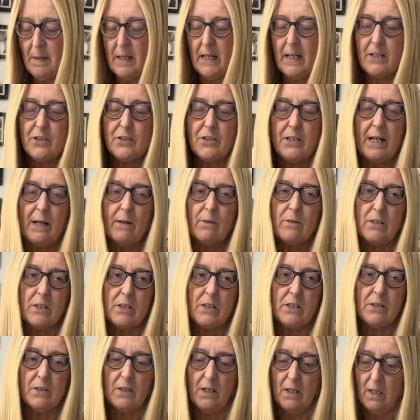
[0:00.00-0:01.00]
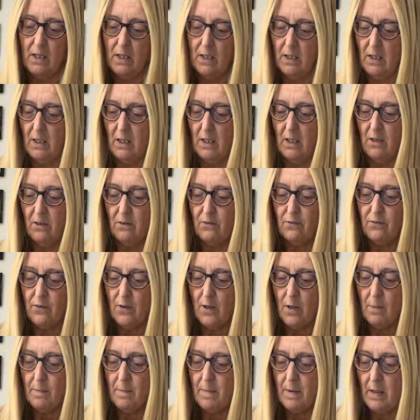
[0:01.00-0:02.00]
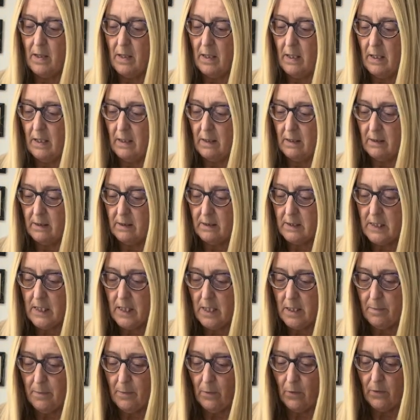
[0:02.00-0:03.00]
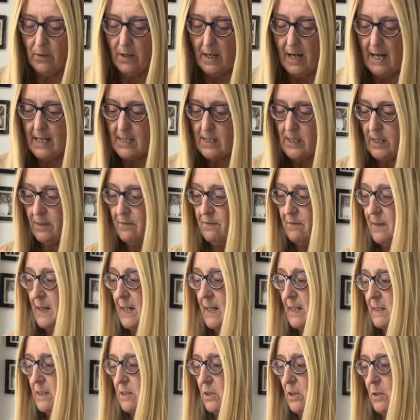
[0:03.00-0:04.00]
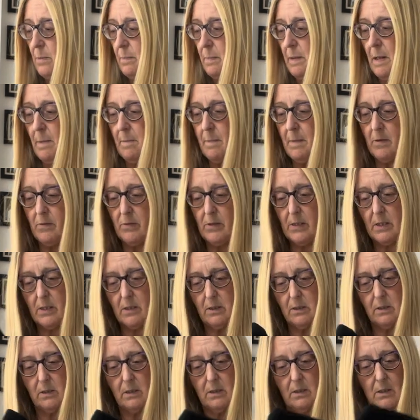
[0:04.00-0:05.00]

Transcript: get trousers from Temu that actually fit is going to be a miracle.